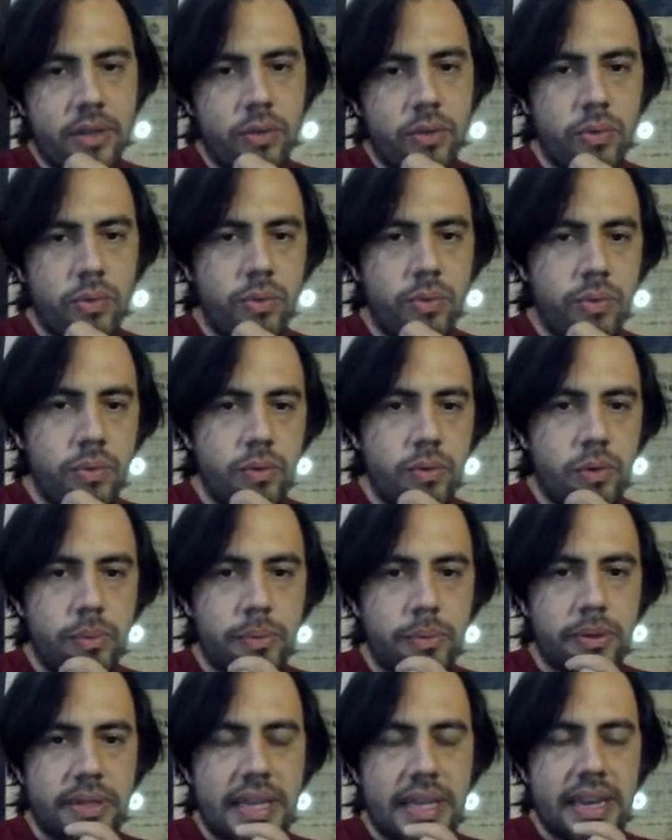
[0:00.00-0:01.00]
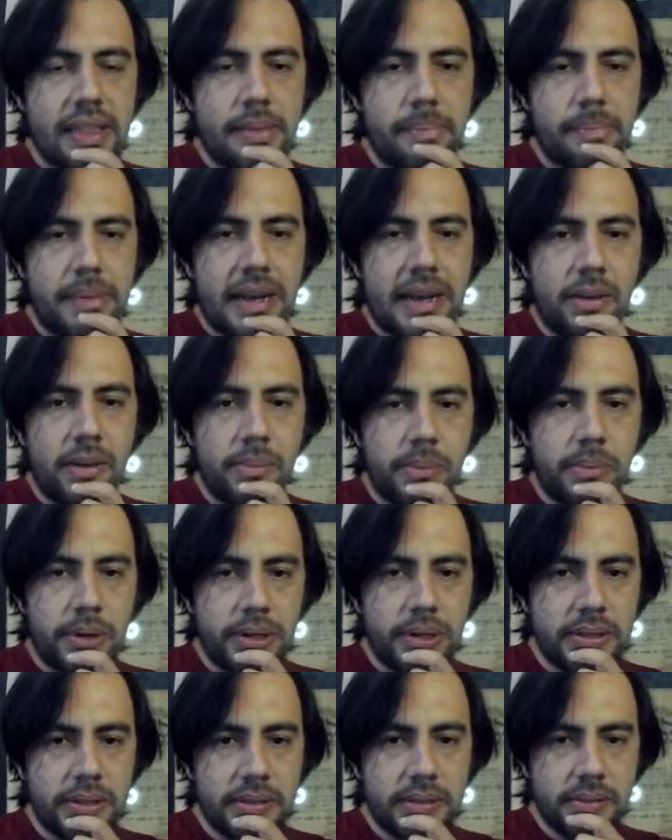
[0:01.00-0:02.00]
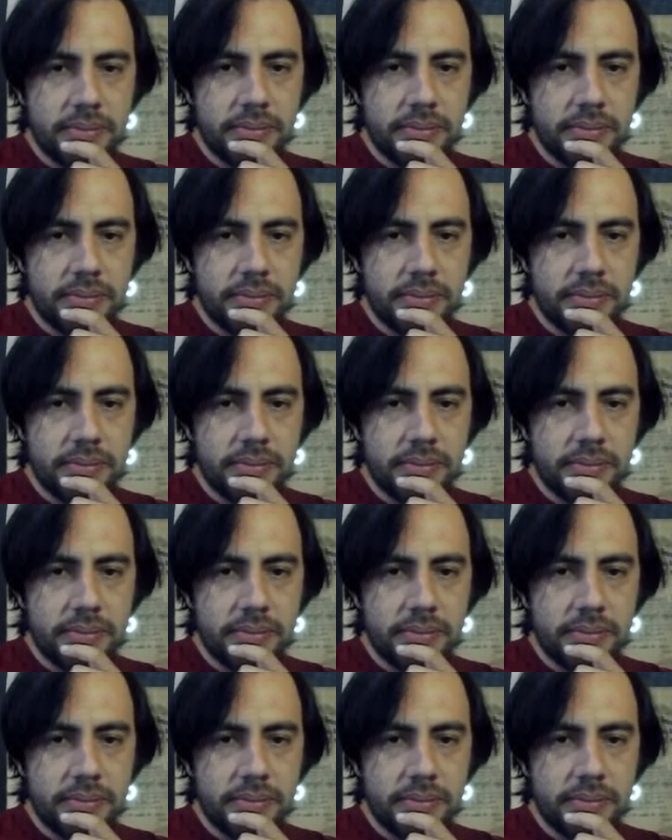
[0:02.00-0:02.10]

to protect the pawn, but